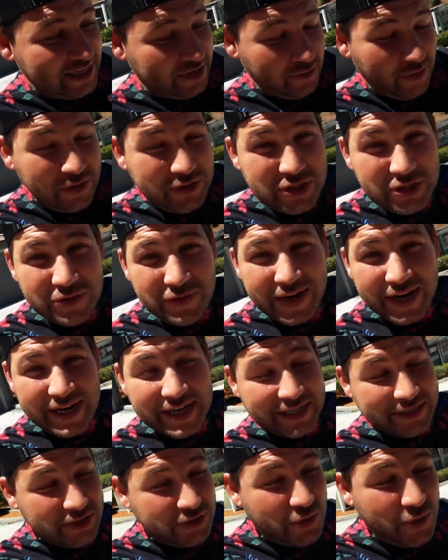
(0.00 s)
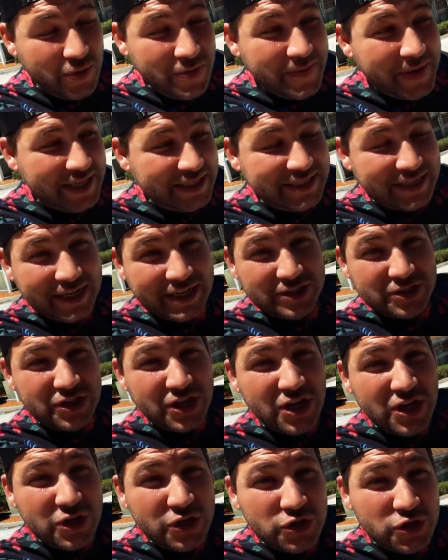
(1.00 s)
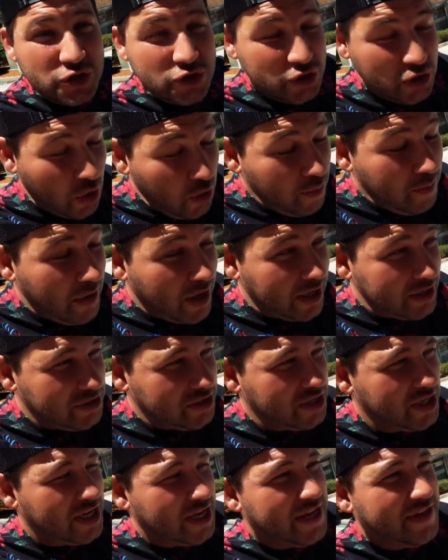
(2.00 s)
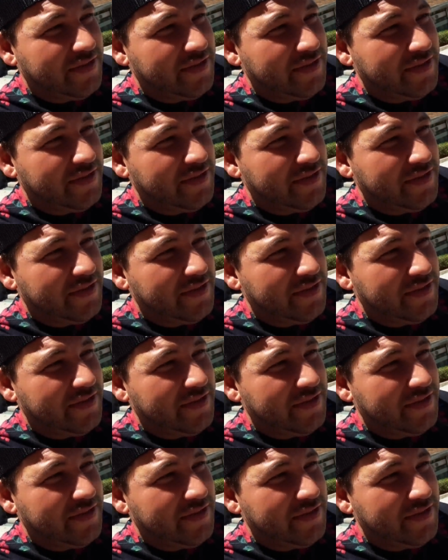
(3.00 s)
that Grouchy Granny has tormented us so much